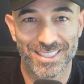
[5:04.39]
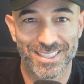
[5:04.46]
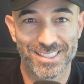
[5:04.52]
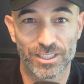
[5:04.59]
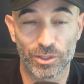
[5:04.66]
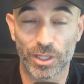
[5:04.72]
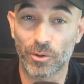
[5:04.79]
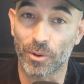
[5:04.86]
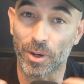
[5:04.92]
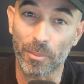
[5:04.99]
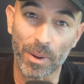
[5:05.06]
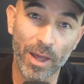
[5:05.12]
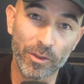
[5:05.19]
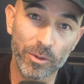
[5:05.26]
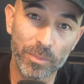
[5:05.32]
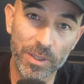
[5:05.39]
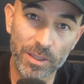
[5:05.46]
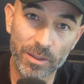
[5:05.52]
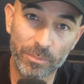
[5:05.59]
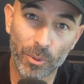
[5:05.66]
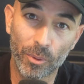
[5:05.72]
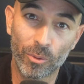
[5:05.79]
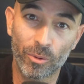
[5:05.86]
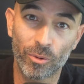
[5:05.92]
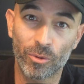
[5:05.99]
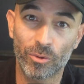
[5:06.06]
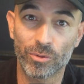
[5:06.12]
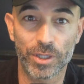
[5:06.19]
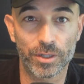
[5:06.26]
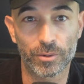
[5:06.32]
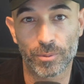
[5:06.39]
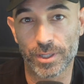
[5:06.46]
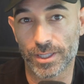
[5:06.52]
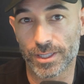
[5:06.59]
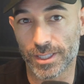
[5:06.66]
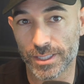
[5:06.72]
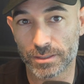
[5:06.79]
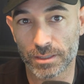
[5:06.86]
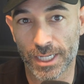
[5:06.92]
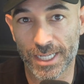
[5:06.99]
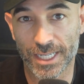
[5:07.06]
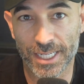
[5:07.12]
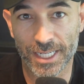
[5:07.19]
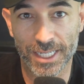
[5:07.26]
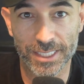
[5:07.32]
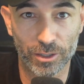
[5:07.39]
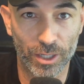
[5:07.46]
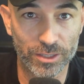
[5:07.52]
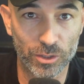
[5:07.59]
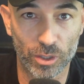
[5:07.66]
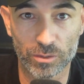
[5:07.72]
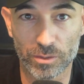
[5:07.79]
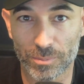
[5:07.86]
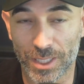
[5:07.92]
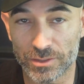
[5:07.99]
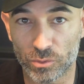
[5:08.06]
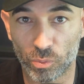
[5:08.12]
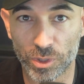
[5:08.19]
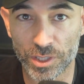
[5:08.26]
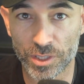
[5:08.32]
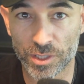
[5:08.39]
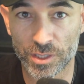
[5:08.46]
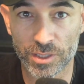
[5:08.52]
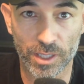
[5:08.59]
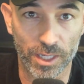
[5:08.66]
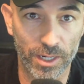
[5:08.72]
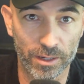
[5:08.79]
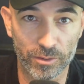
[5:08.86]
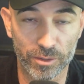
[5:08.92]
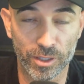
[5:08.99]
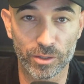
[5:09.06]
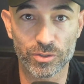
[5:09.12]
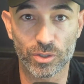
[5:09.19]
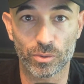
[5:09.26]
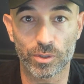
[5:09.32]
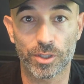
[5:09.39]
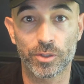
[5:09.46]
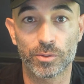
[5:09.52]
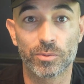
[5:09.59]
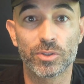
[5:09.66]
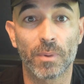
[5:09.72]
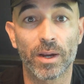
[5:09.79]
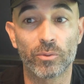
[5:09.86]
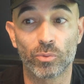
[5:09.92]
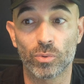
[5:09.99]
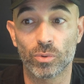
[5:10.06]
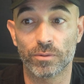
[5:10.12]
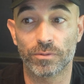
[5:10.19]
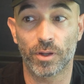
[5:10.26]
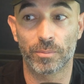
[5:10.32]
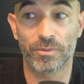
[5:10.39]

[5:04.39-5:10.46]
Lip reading: So they don't want to bother people. They don't want to like, I talked to them last week. Like, I don't know. So here was my rule of thumb.